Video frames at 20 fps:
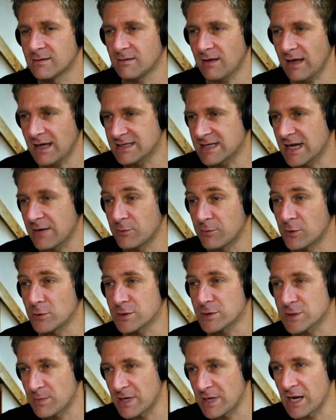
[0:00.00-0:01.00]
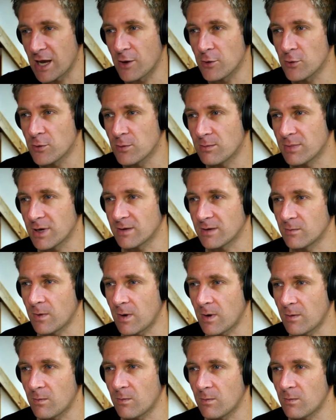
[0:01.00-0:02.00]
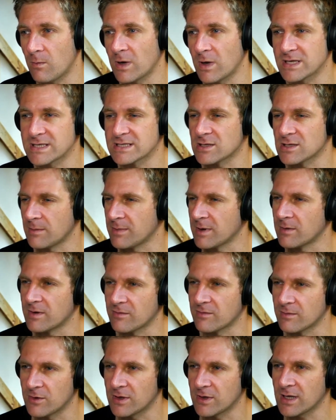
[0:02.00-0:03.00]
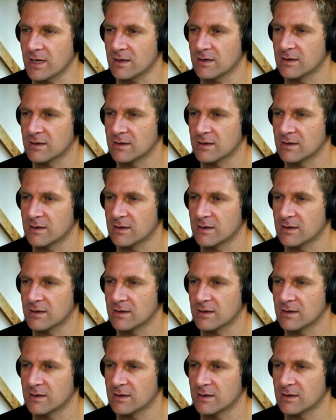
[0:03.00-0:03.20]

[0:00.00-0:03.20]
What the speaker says: S8 would also be low, but what is stopping one from doing that?